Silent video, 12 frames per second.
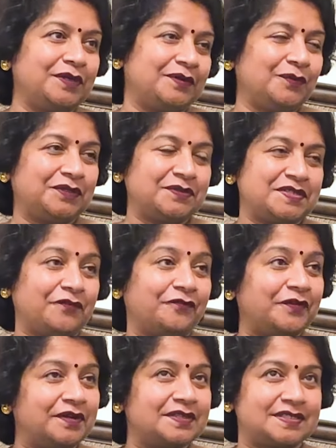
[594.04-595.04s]
what was your
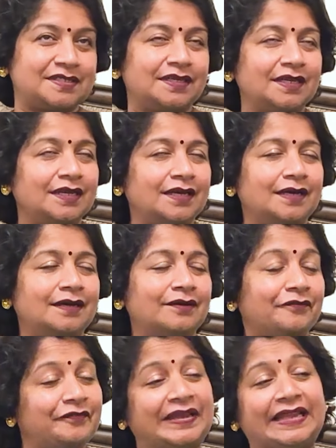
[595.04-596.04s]
first
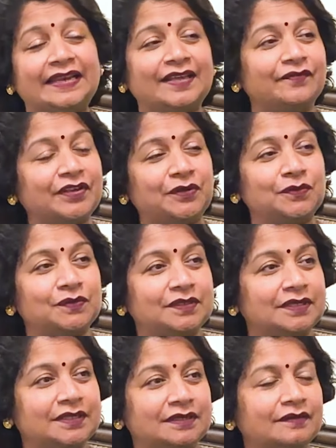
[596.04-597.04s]
feeling when you
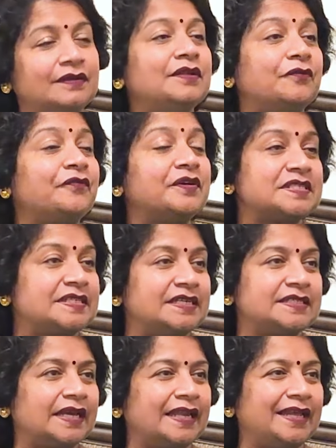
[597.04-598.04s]
did in your first stage?